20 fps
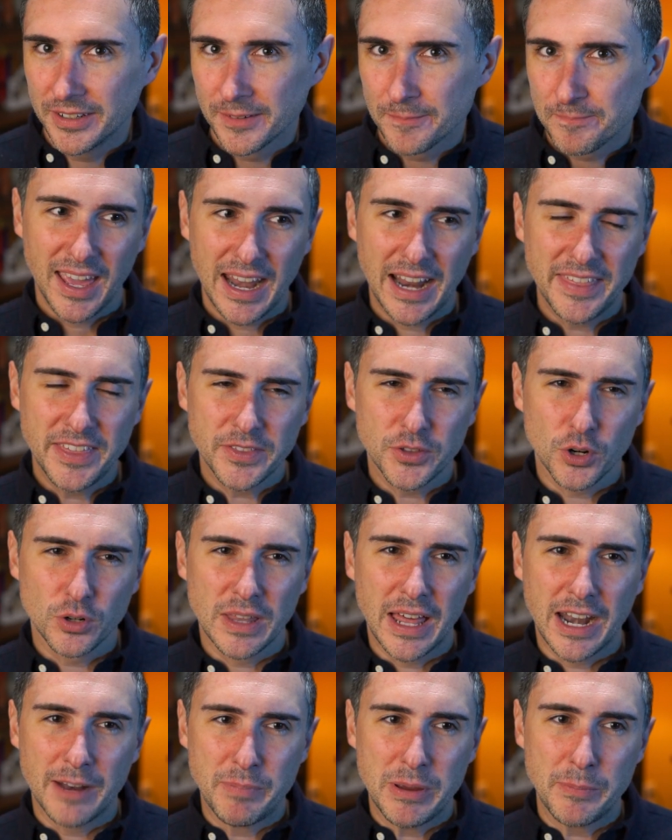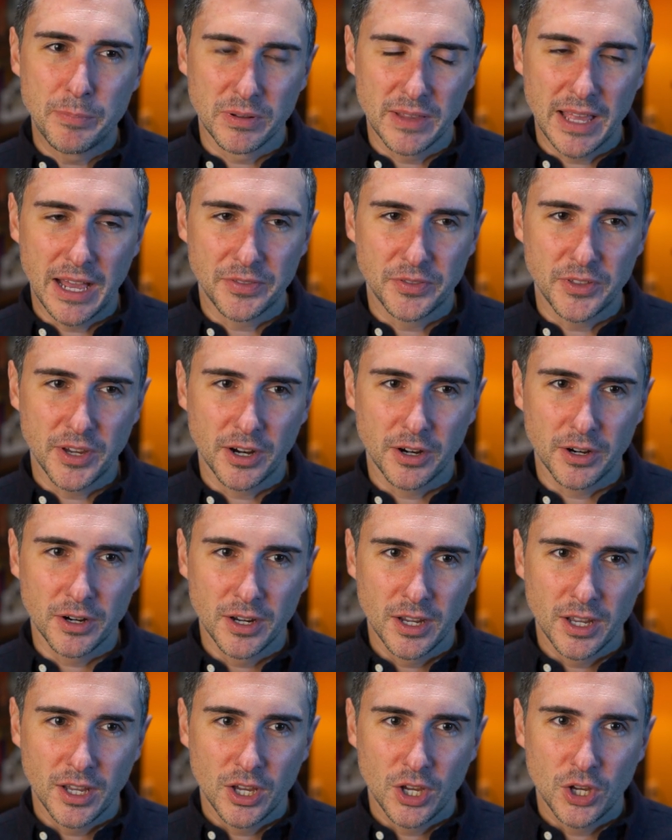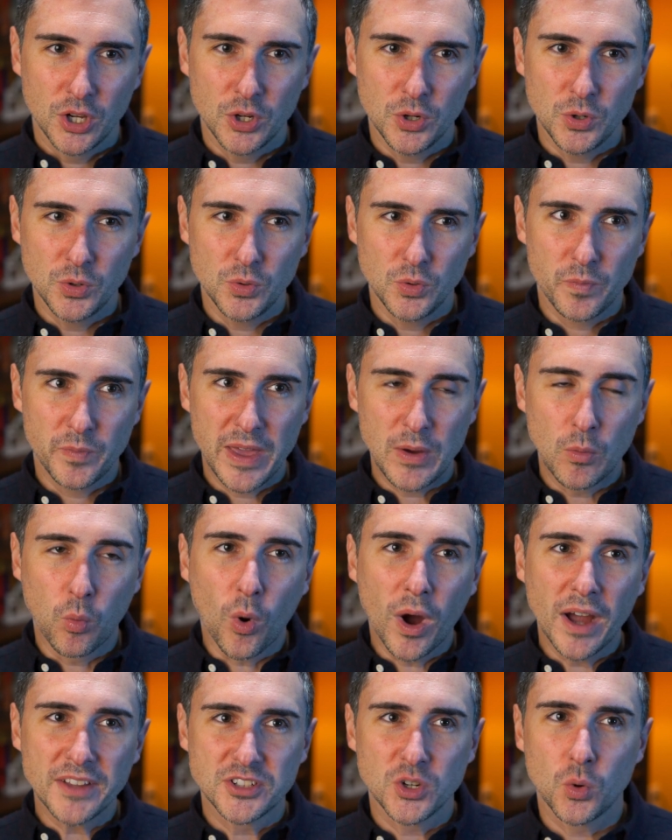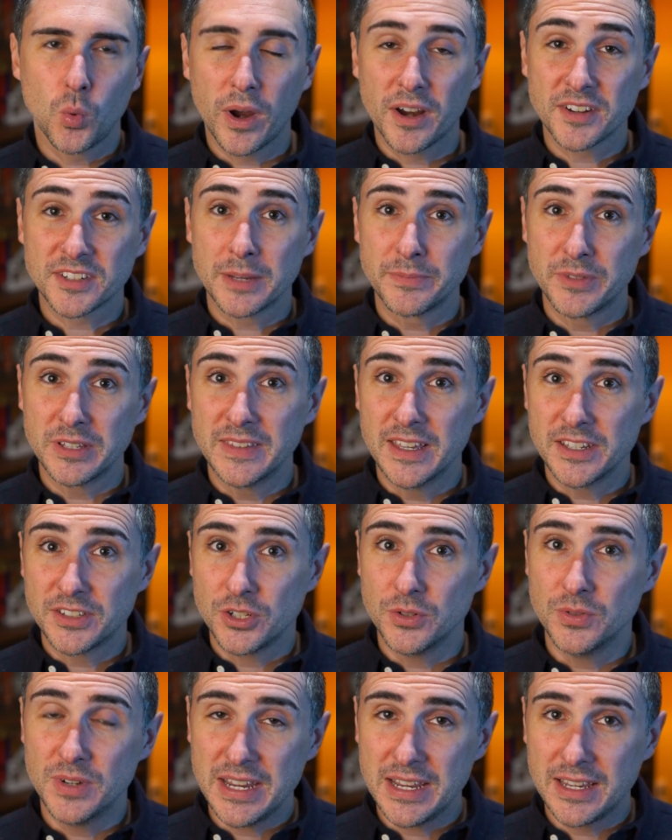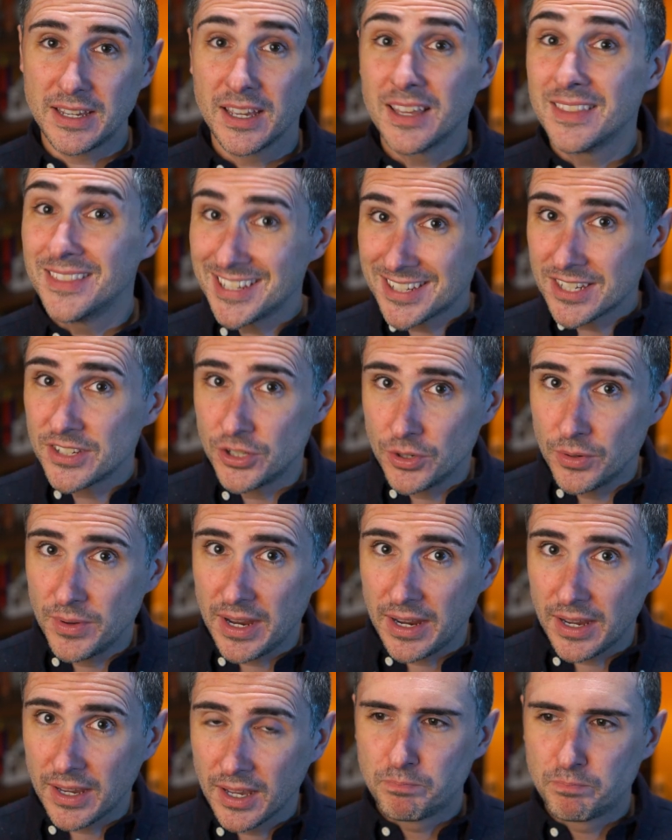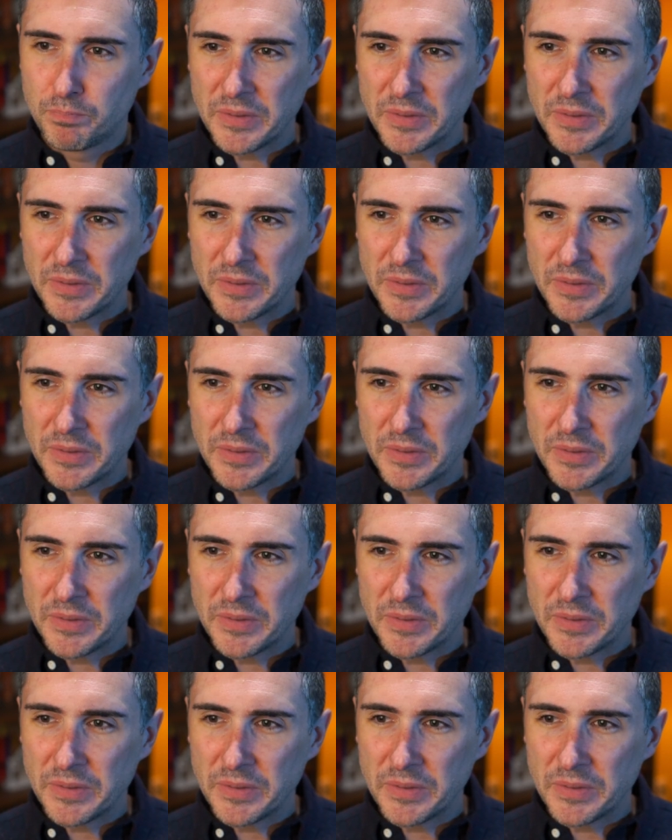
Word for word: And I think there are a lot of people out there who they want to wear something that's unique. This is unique.